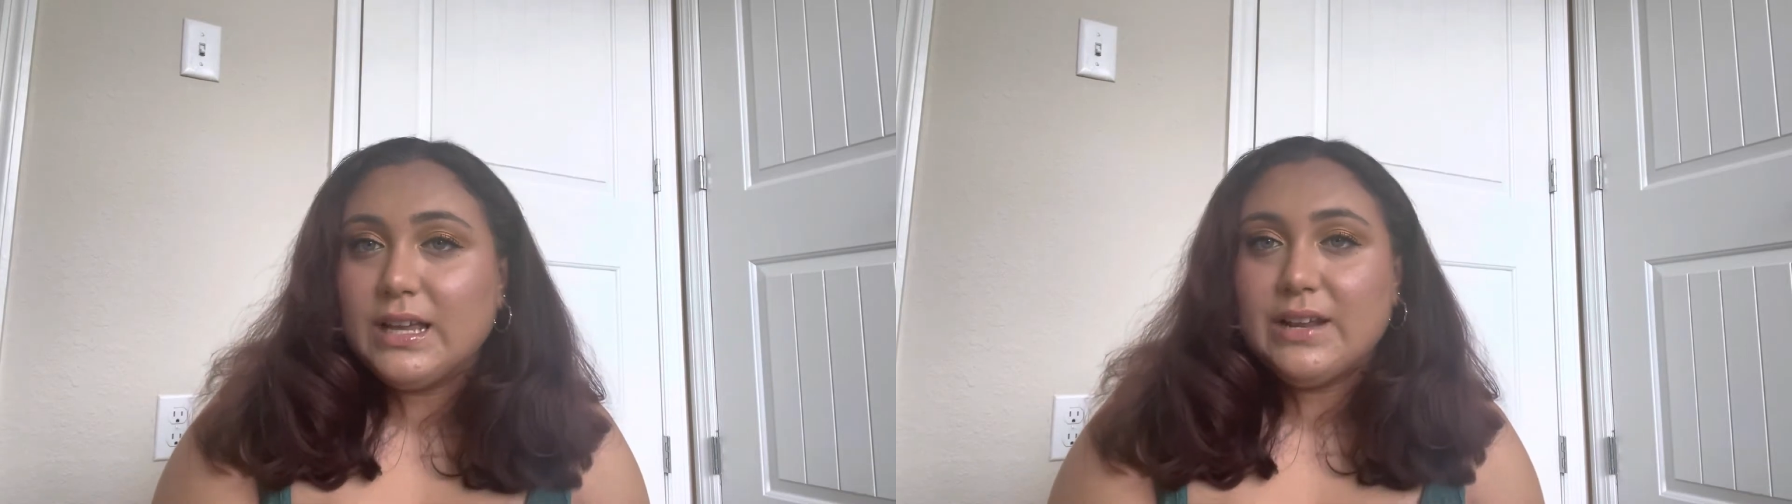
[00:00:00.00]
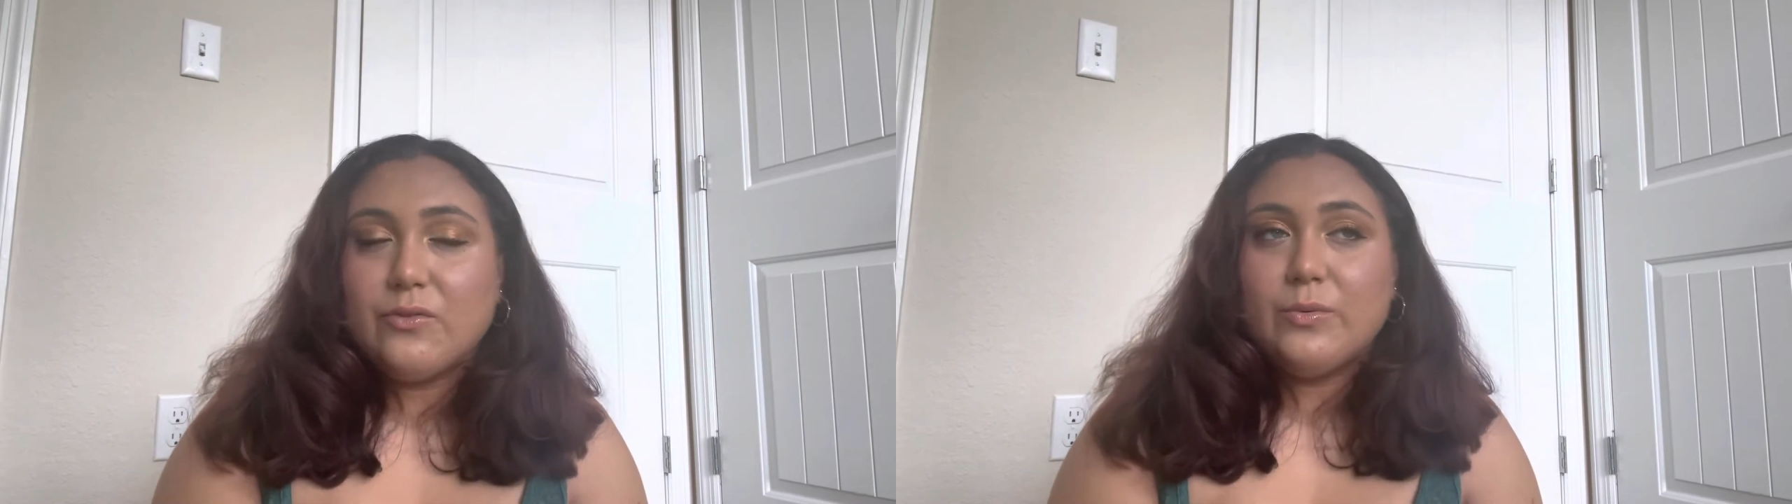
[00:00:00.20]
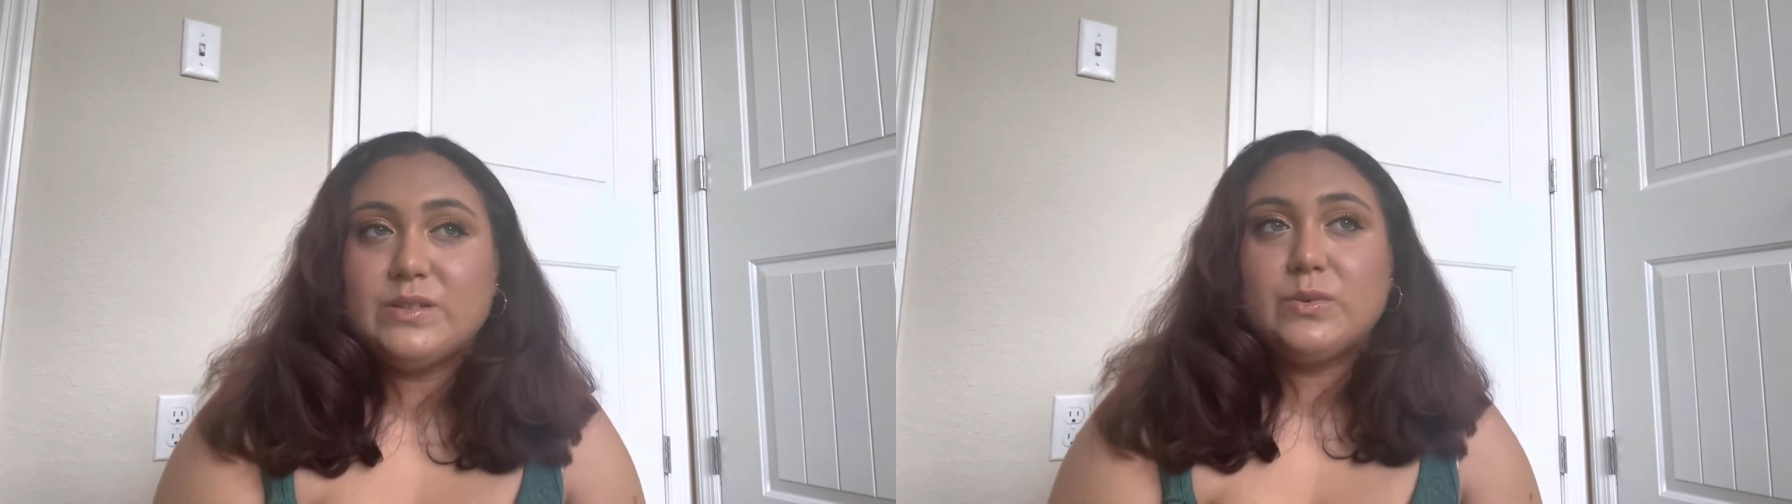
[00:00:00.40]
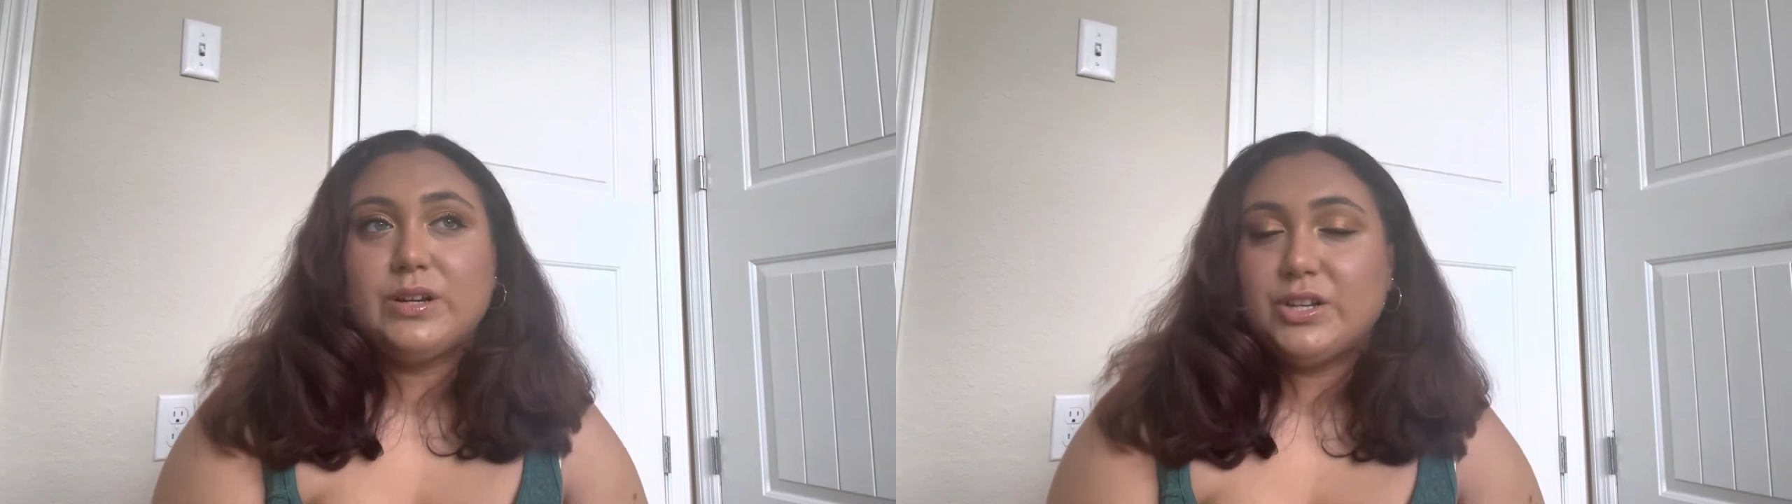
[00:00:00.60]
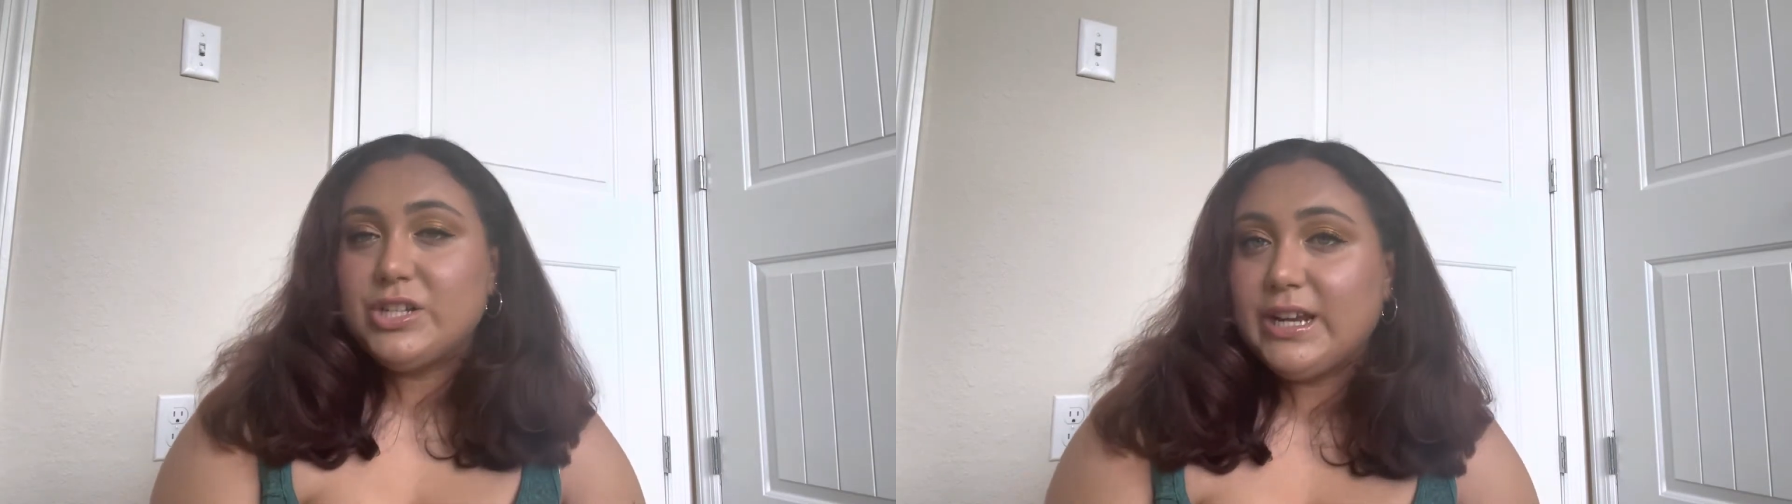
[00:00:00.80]
and I've always wanted
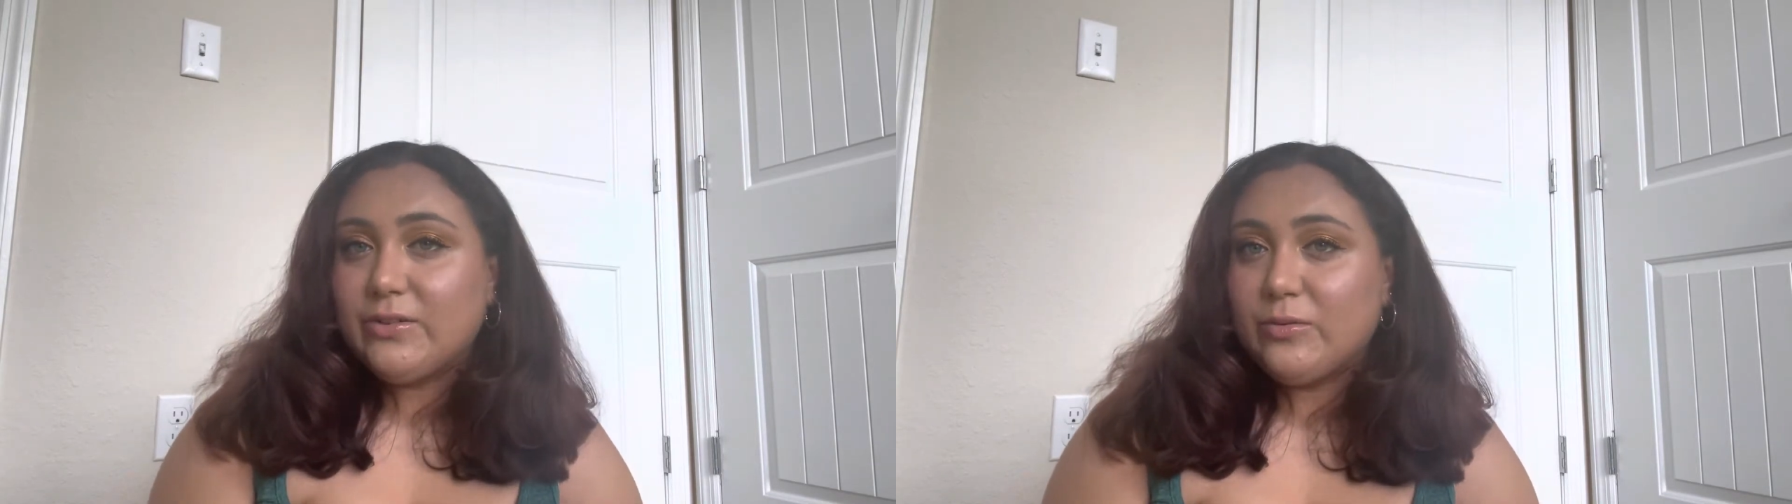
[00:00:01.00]
a channel,